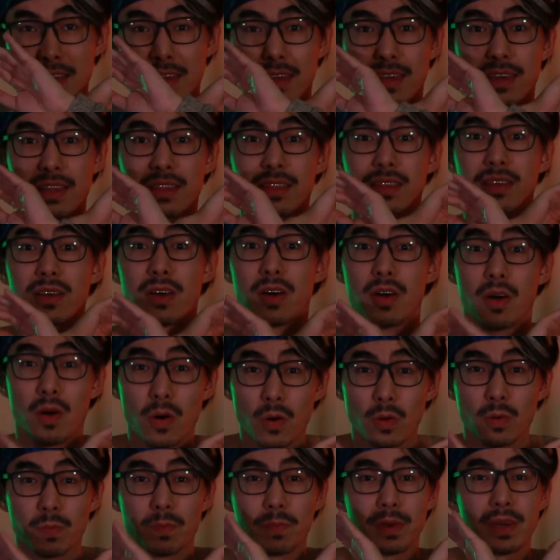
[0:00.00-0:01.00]
get the
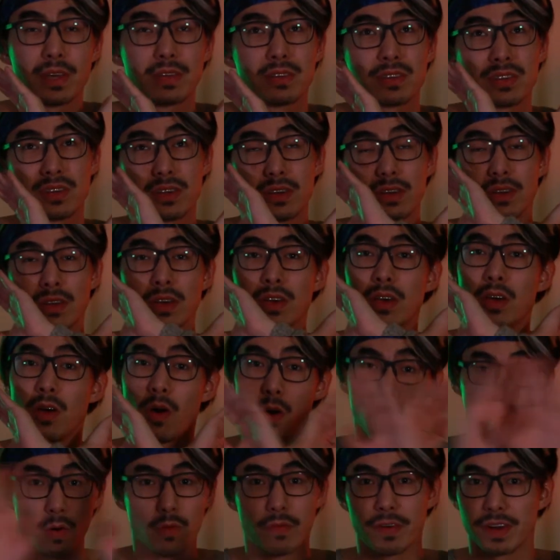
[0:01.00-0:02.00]
whole picture
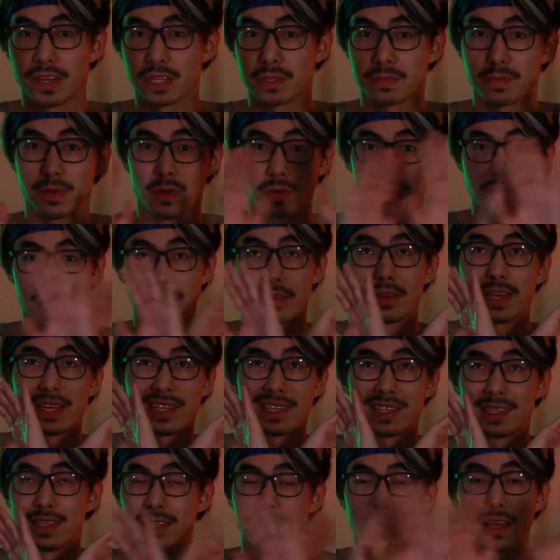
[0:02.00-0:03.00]
overexposed. Like you
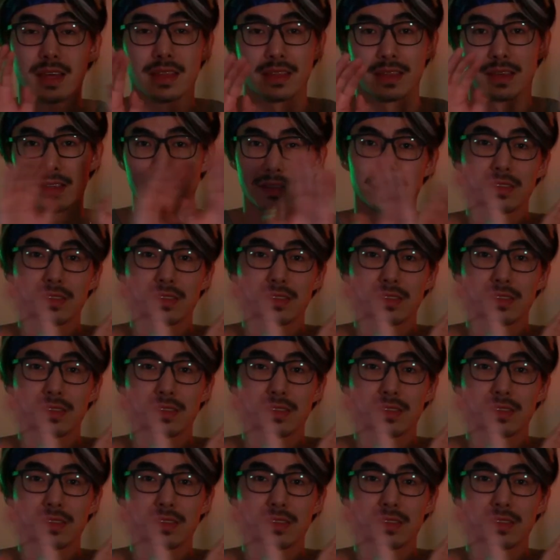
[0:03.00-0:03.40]
can't see nothing,